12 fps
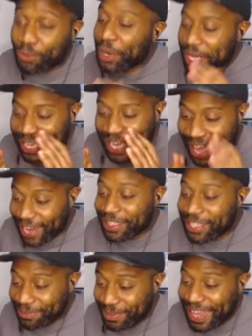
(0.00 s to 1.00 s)
What got
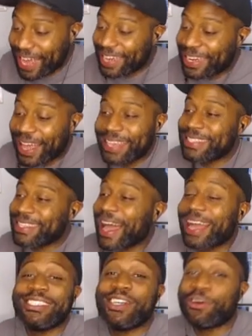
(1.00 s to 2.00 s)
into me that night,
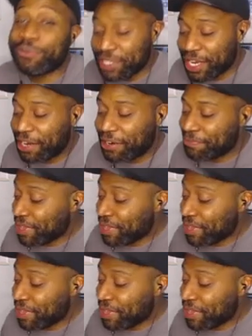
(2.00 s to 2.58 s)
I don't know.